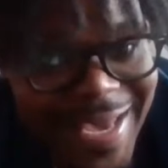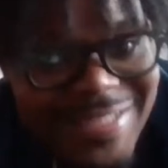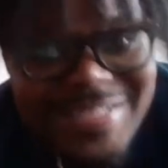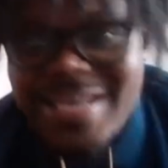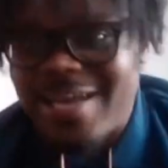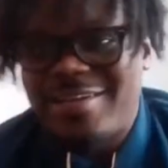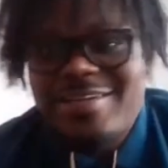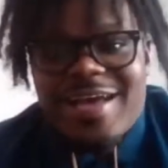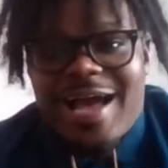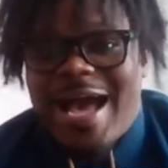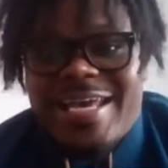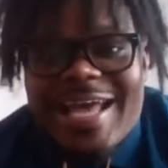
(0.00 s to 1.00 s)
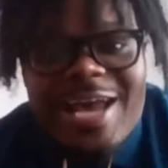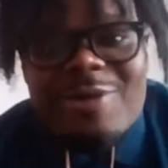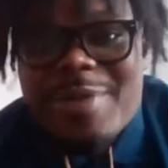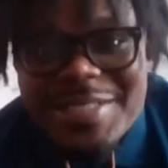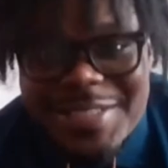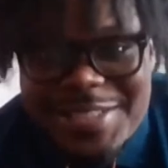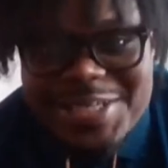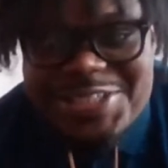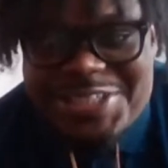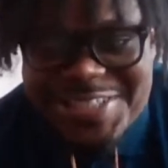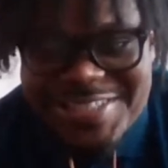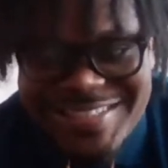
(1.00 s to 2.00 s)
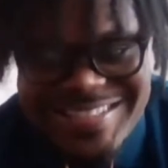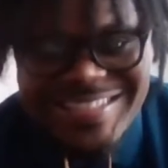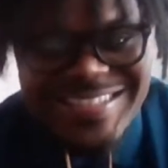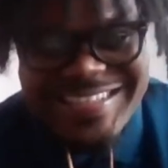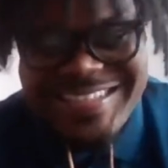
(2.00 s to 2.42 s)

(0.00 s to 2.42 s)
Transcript: can't say I don't make the decisions.